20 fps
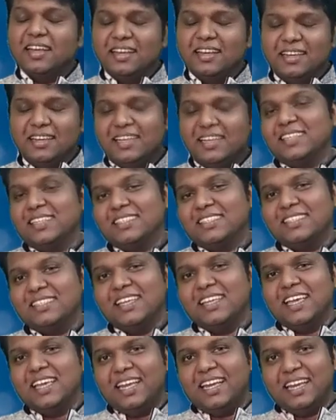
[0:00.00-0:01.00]
Yes,
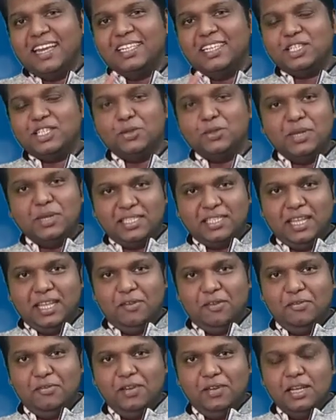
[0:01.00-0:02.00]
it is 2
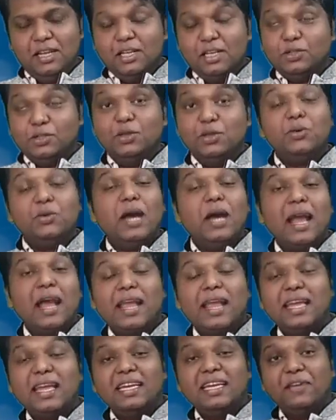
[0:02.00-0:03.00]
itself. So you
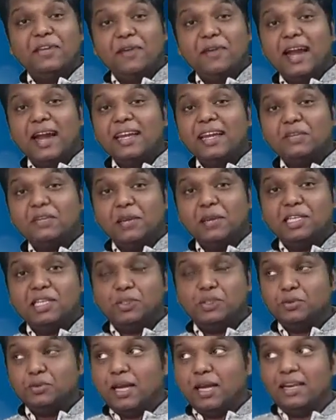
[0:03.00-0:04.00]
can divide it by
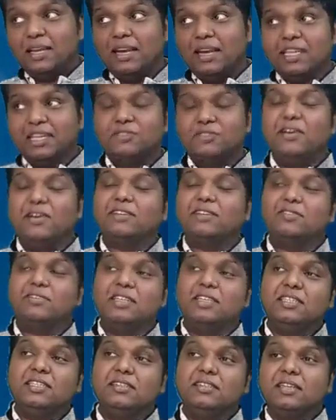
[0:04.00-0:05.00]
2 and let us
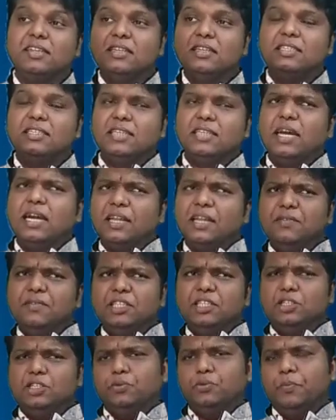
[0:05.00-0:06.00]
factorize starting
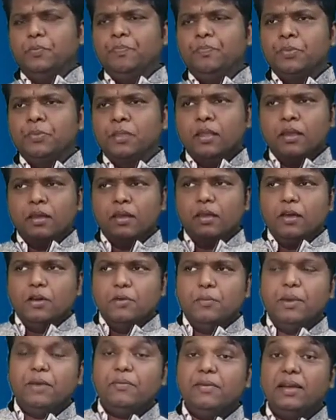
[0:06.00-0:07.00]
with 2.
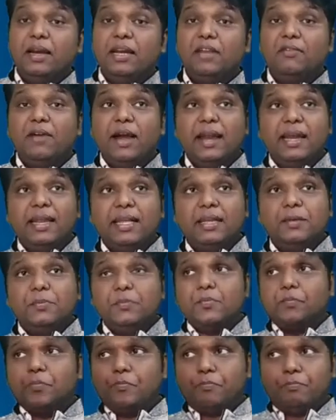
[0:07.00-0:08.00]
When we are dividing
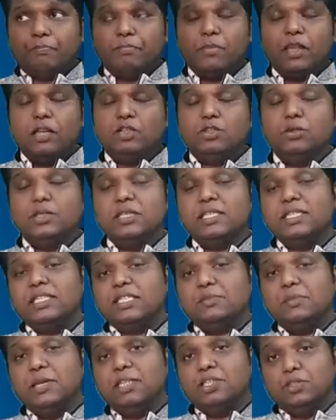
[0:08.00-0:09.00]

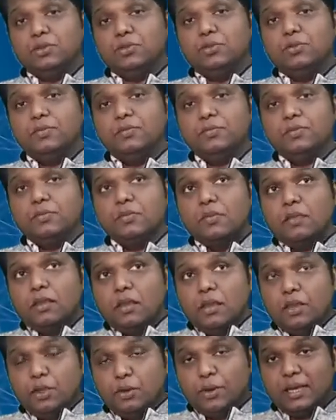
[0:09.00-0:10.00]
26 by 2,
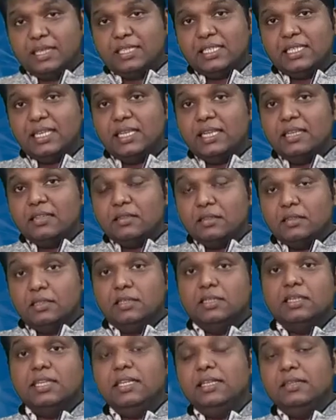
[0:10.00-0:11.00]
you can see
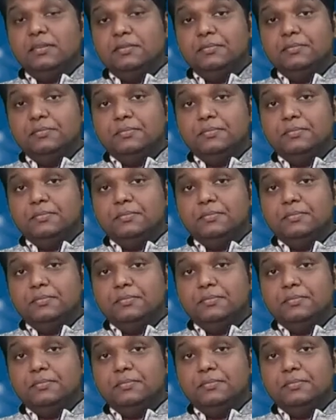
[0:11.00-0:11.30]
13.